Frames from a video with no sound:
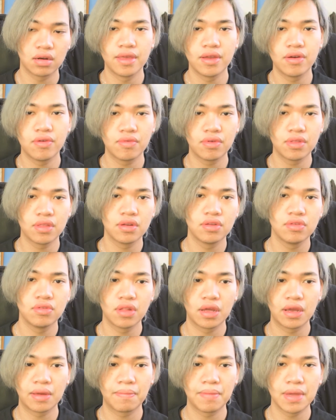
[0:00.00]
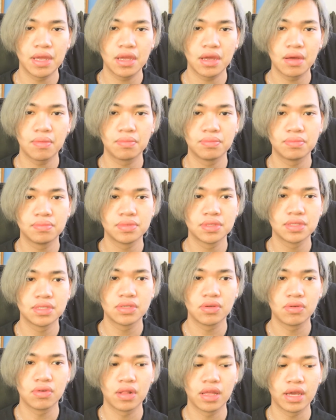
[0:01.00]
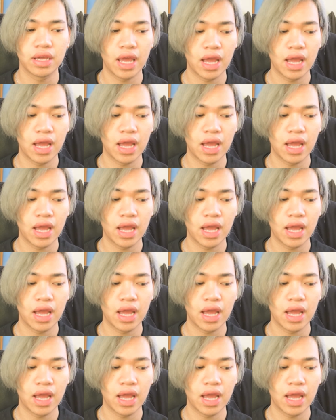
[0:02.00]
They don't really do like pickups or like